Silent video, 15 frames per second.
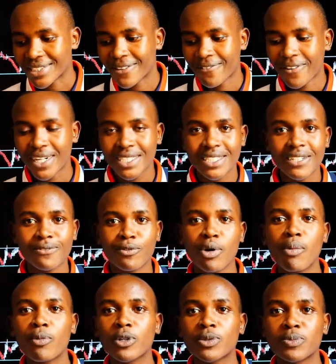the first and
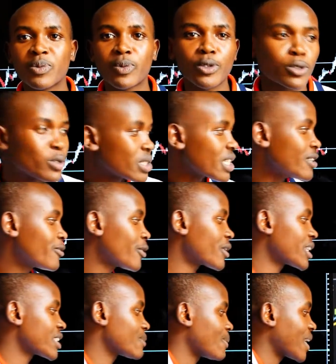foremost people to trade forex